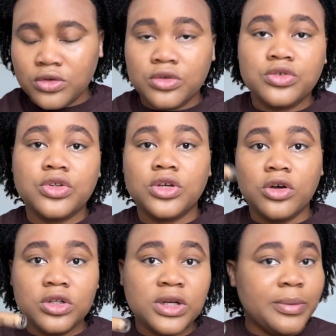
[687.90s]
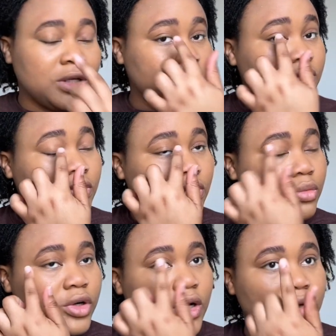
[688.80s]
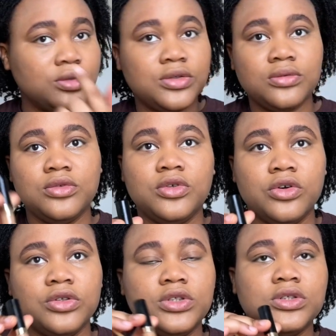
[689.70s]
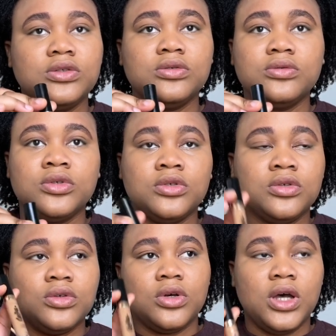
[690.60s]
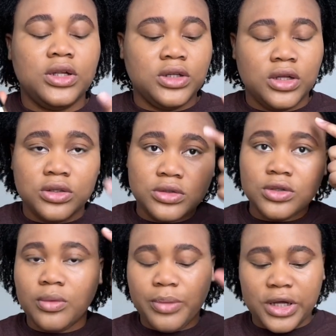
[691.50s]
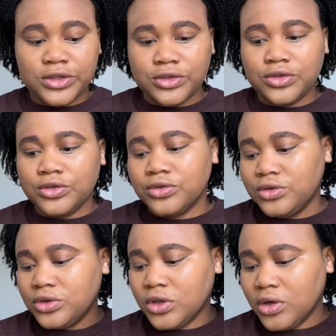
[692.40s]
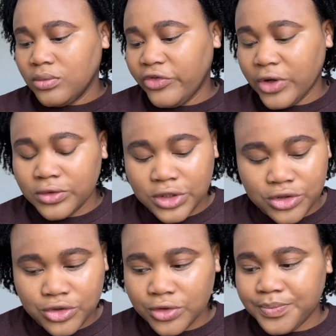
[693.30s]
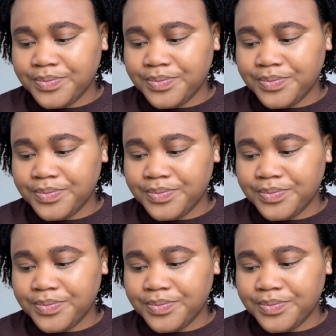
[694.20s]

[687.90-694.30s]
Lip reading: So the under part of your brows you conceal, and then the top part you use foundation.